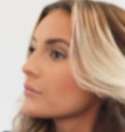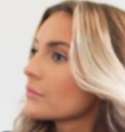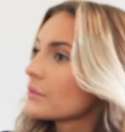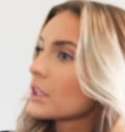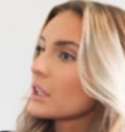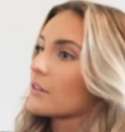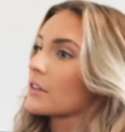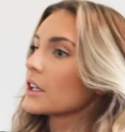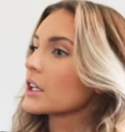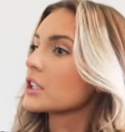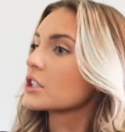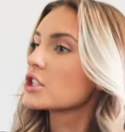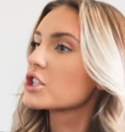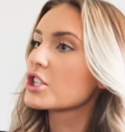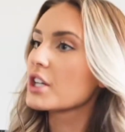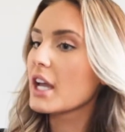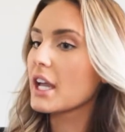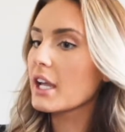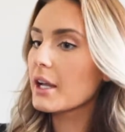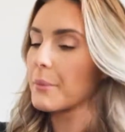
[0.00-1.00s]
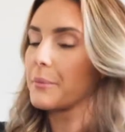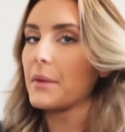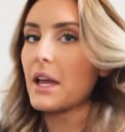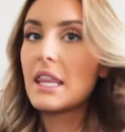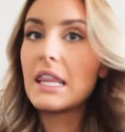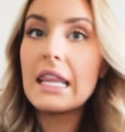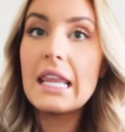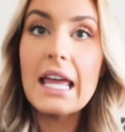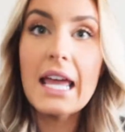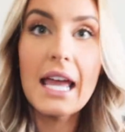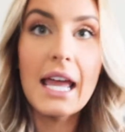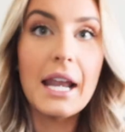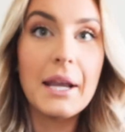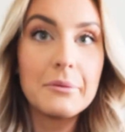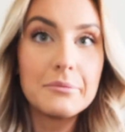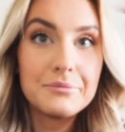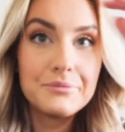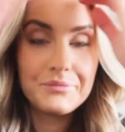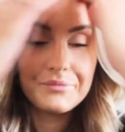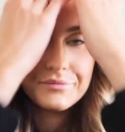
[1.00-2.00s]
Give it a good shake, and
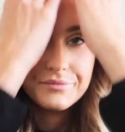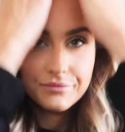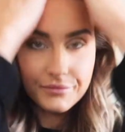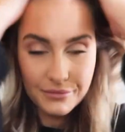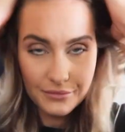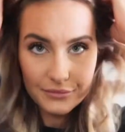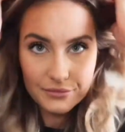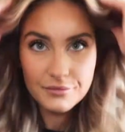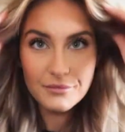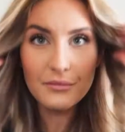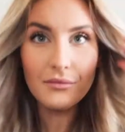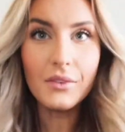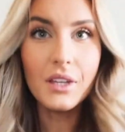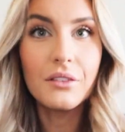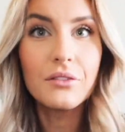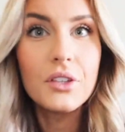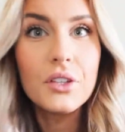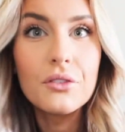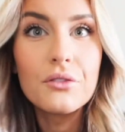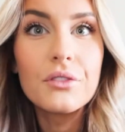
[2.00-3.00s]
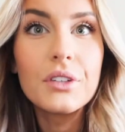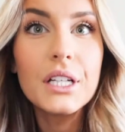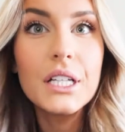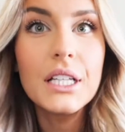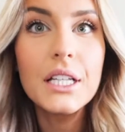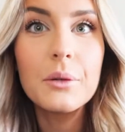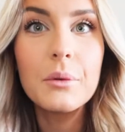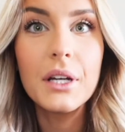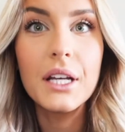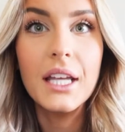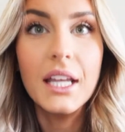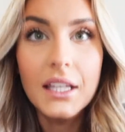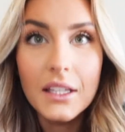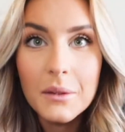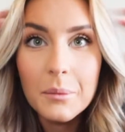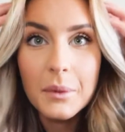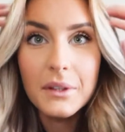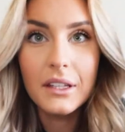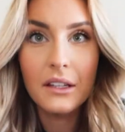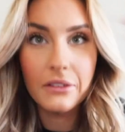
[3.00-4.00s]
then if you really want to get
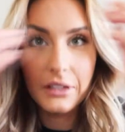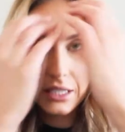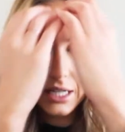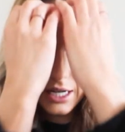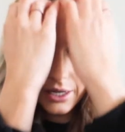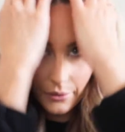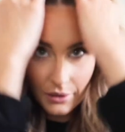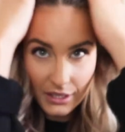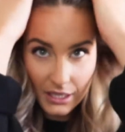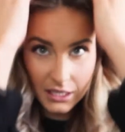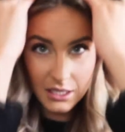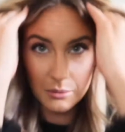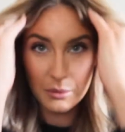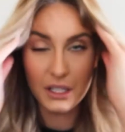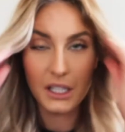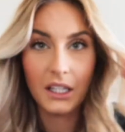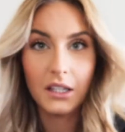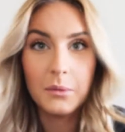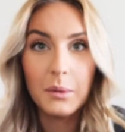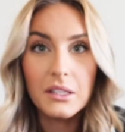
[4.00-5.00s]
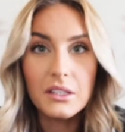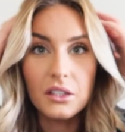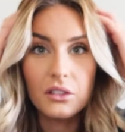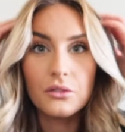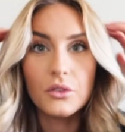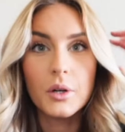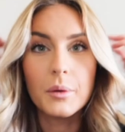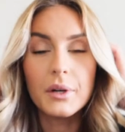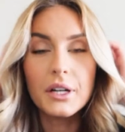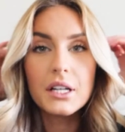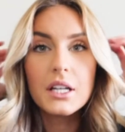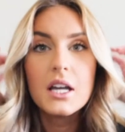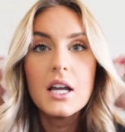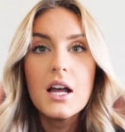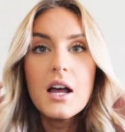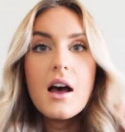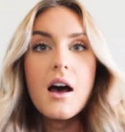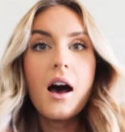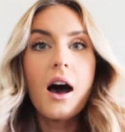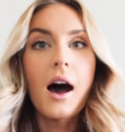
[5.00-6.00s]
specific, I always like to bring these pieces forward.
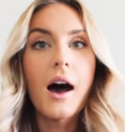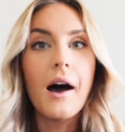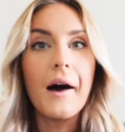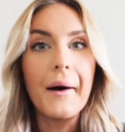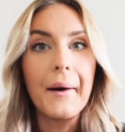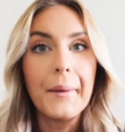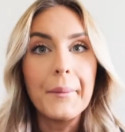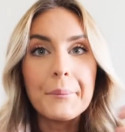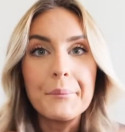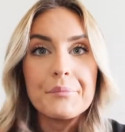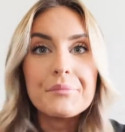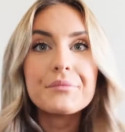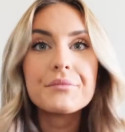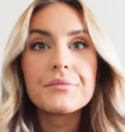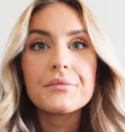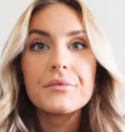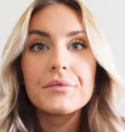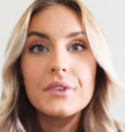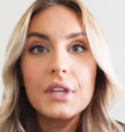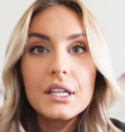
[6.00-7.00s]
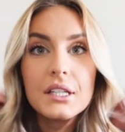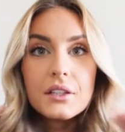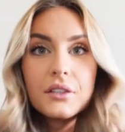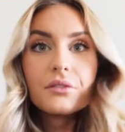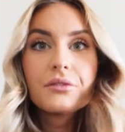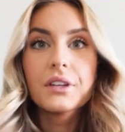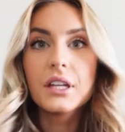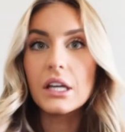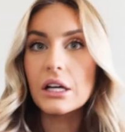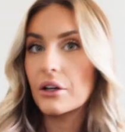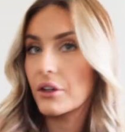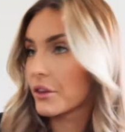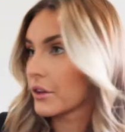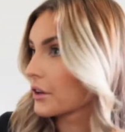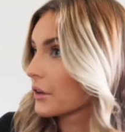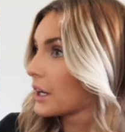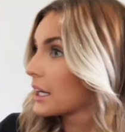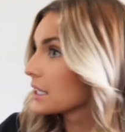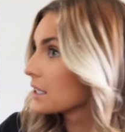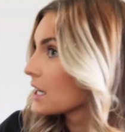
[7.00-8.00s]
Kind of finger
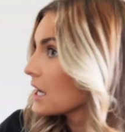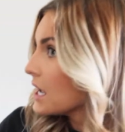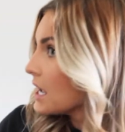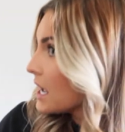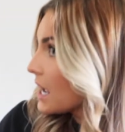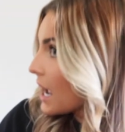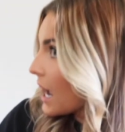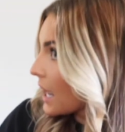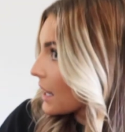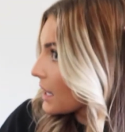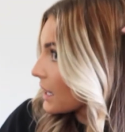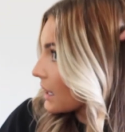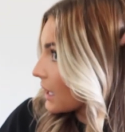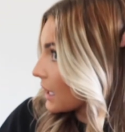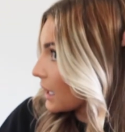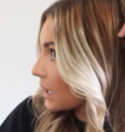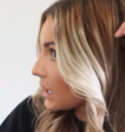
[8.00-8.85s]
through it, and then like